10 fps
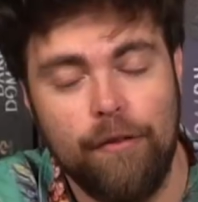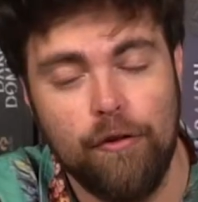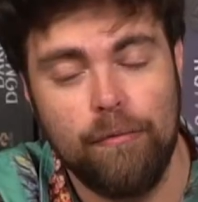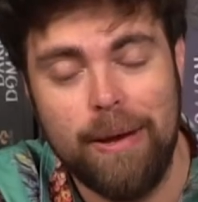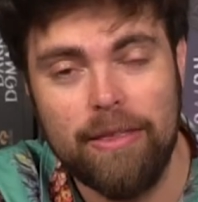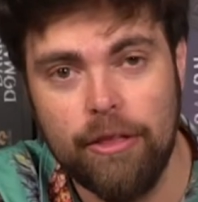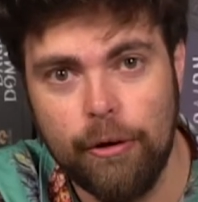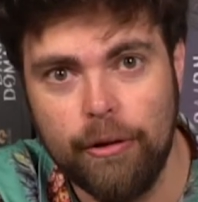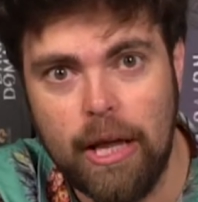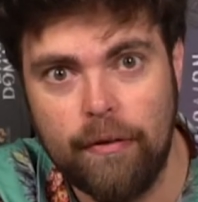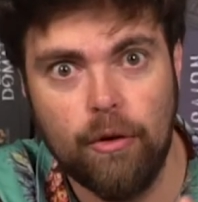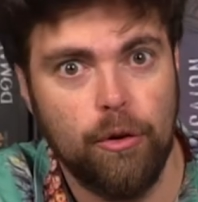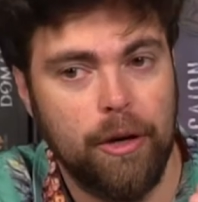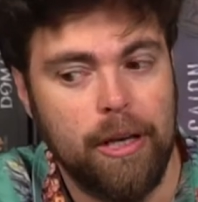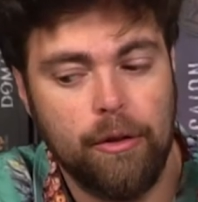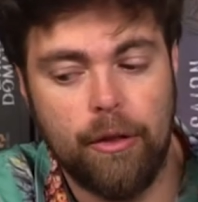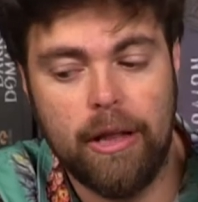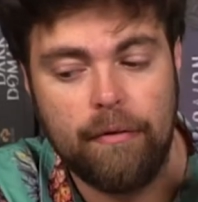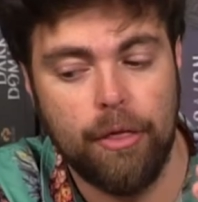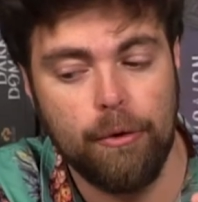if you've beaten the third level, you'll get either the
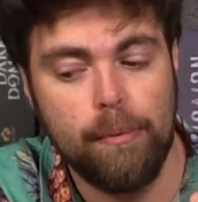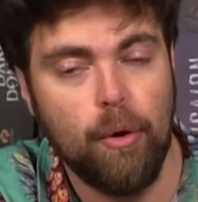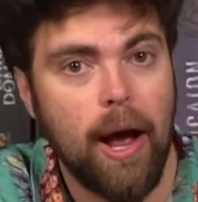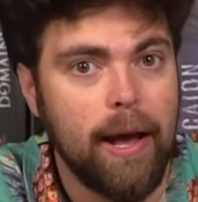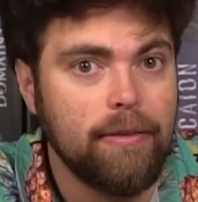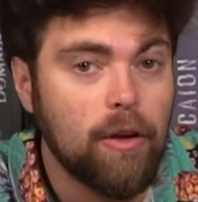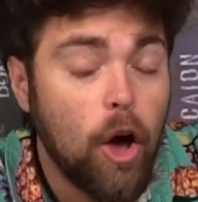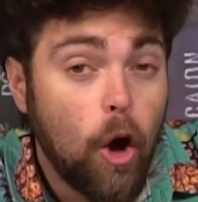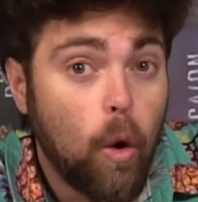level 3 prize,